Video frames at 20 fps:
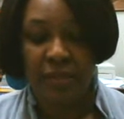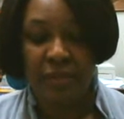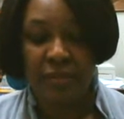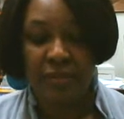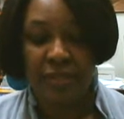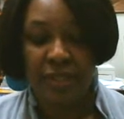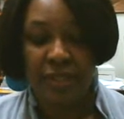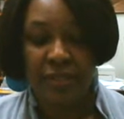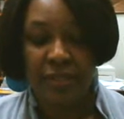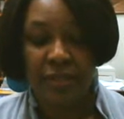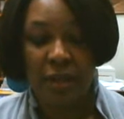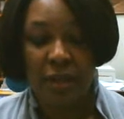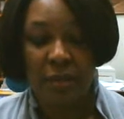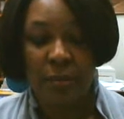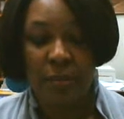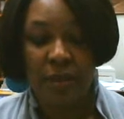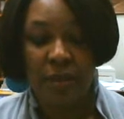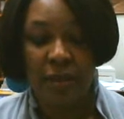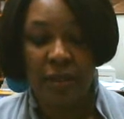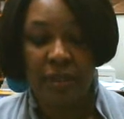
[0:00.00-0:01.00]
Jigsaw
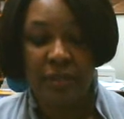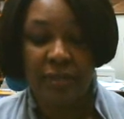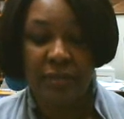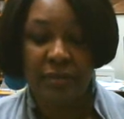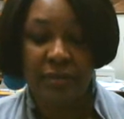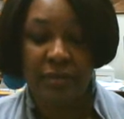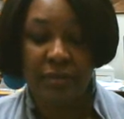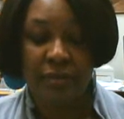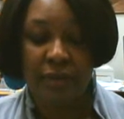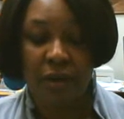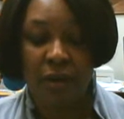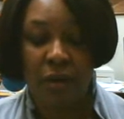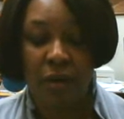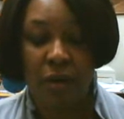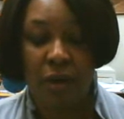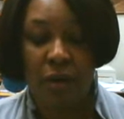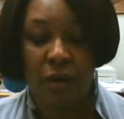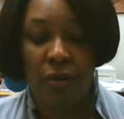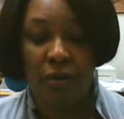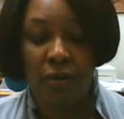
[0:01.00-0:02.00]
puzzle
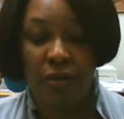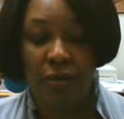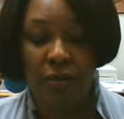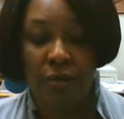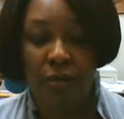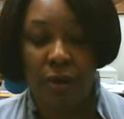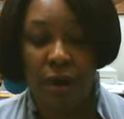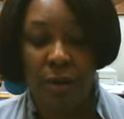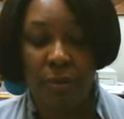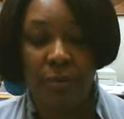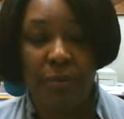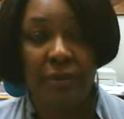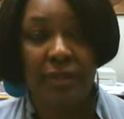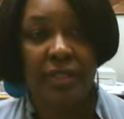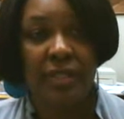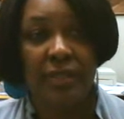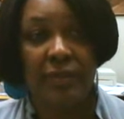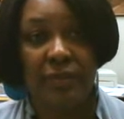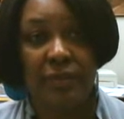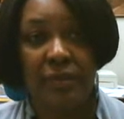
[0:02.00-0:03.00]
or other
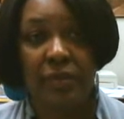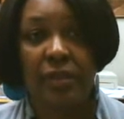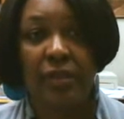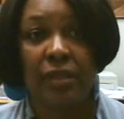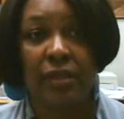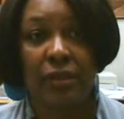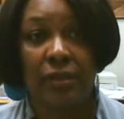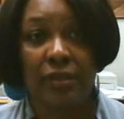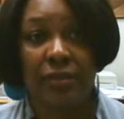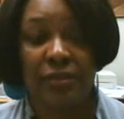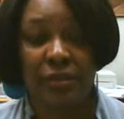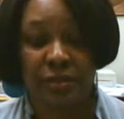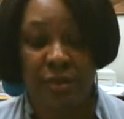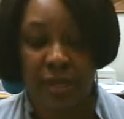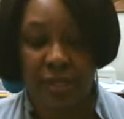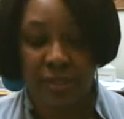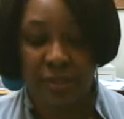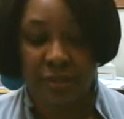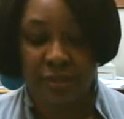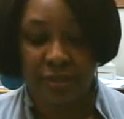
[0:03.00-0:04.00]
cooperative learning
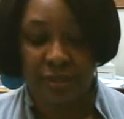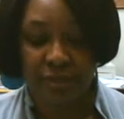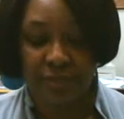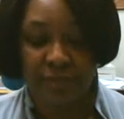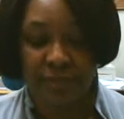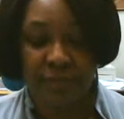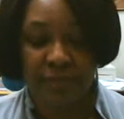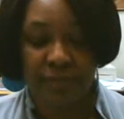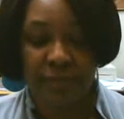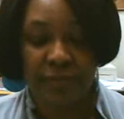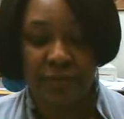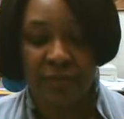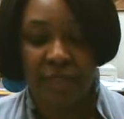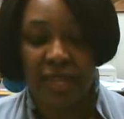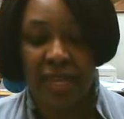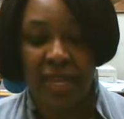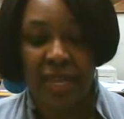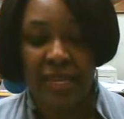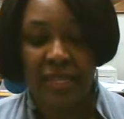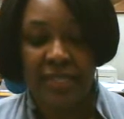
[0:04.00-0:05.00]
strategies.
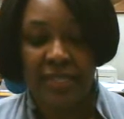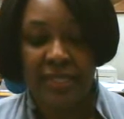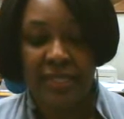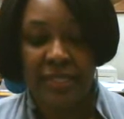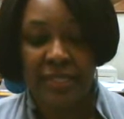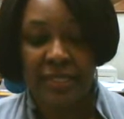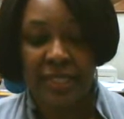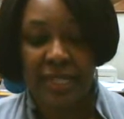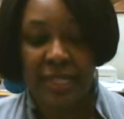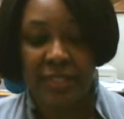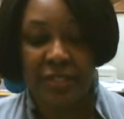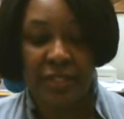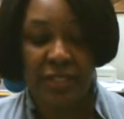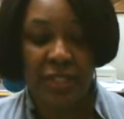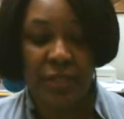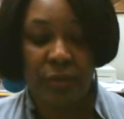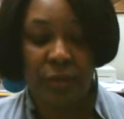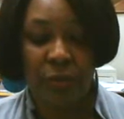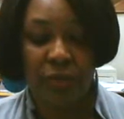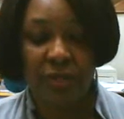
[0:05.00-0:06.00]

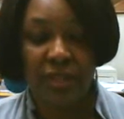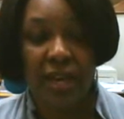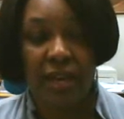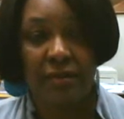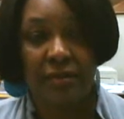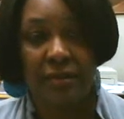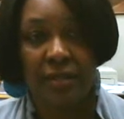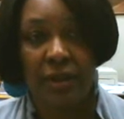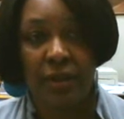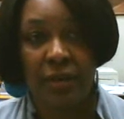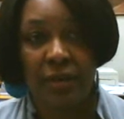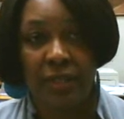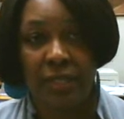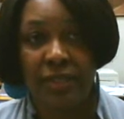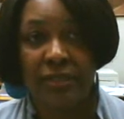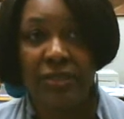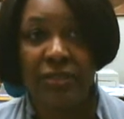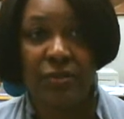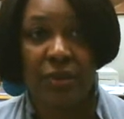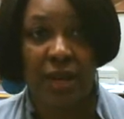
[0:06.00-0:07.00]
Teaching without
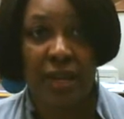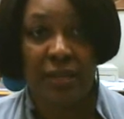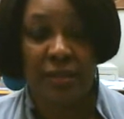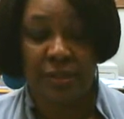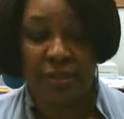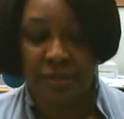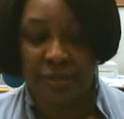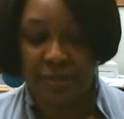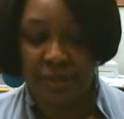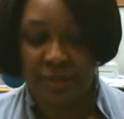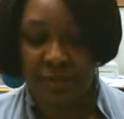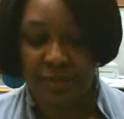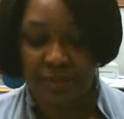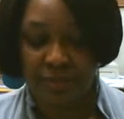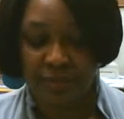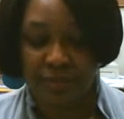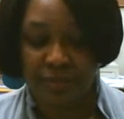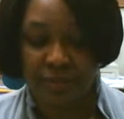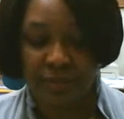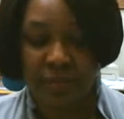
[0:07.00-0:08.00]
talking strategies.
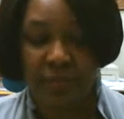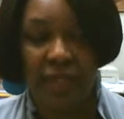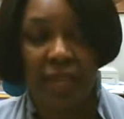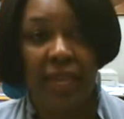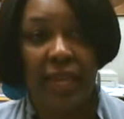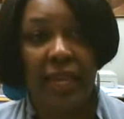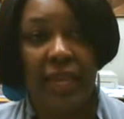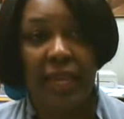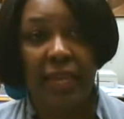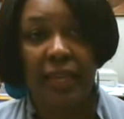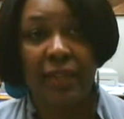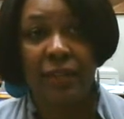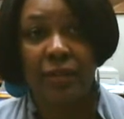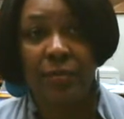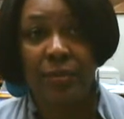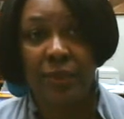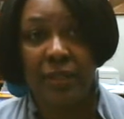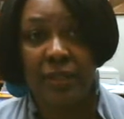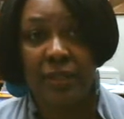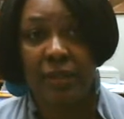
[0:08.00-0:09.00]

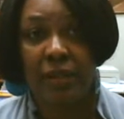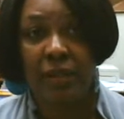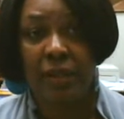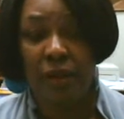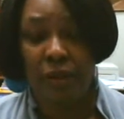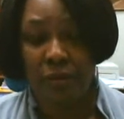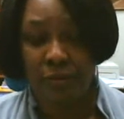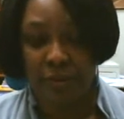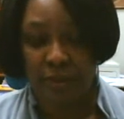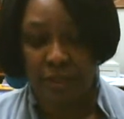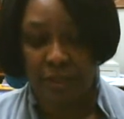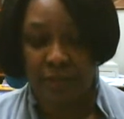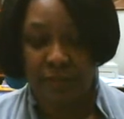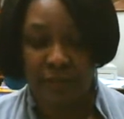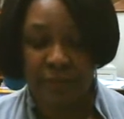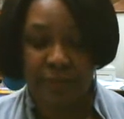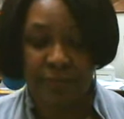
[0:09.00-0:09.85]
Independent learning.